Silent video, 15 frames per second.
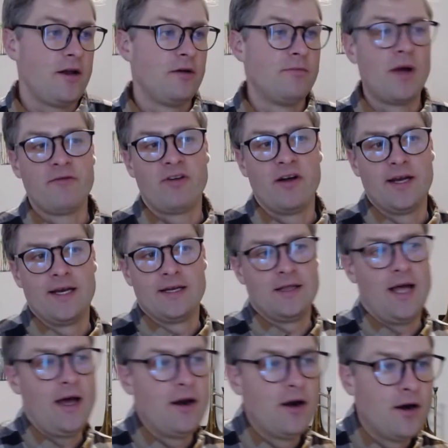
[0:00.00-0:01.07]
You might find
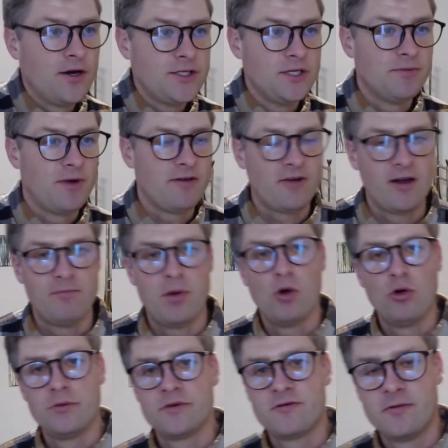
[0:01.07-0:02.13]
letters, you might find
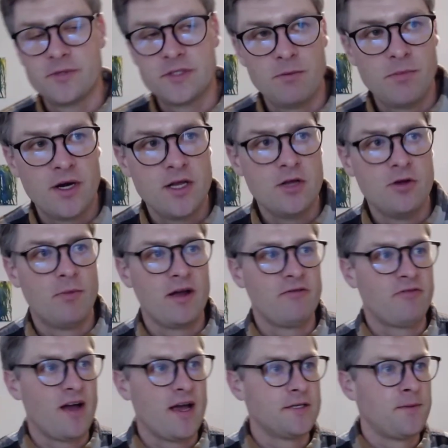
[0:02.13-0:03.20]
poems from somebody, you
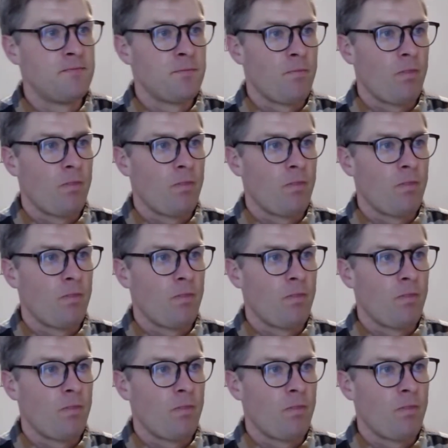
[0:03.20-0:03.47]
might find